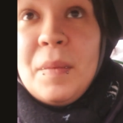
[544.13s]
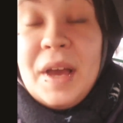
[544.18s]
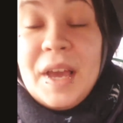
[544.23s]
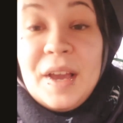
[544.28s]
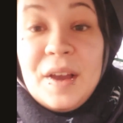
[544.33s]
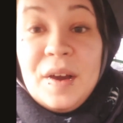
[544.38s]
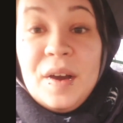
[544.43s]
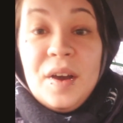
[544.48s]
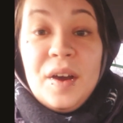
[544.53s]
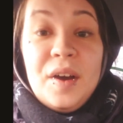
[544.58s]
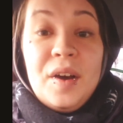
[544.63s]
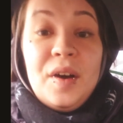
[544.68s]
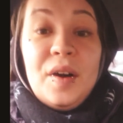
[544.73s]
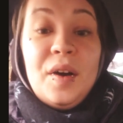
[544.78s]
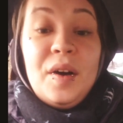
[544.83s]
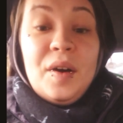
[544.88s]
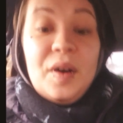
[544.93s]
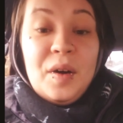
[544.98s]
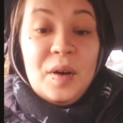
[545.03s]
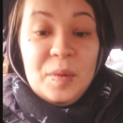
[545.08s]
like,
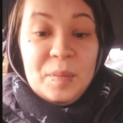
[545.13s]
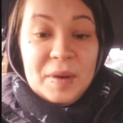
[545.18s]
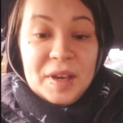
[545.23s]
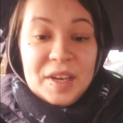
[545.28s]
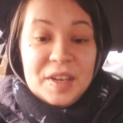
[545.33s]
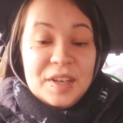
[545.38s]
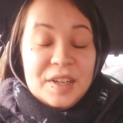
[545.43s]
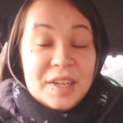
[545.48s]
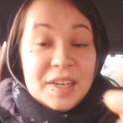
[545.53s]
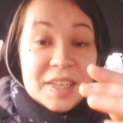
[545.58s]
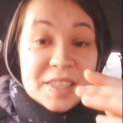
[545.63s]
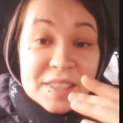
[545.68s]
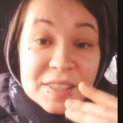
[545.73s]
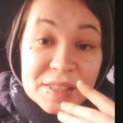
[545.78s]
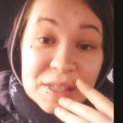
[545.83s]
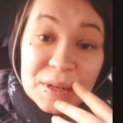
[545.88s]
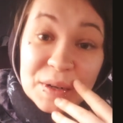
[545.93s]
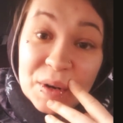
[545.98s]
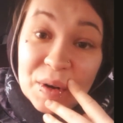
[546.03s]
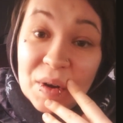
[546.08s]
oh my goodness,
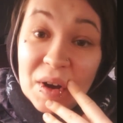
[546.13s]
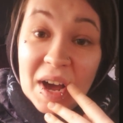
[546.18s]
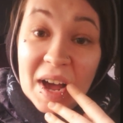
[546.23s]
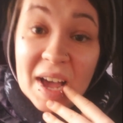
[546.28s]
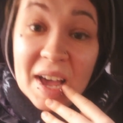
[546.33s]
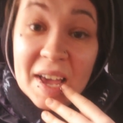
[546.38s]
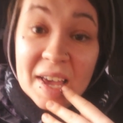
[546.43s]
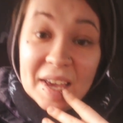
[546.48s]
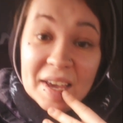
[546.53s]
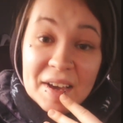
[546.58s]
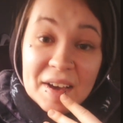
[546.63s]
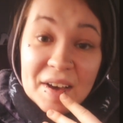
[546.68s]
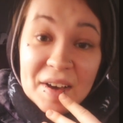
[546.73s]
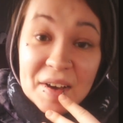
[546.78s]
I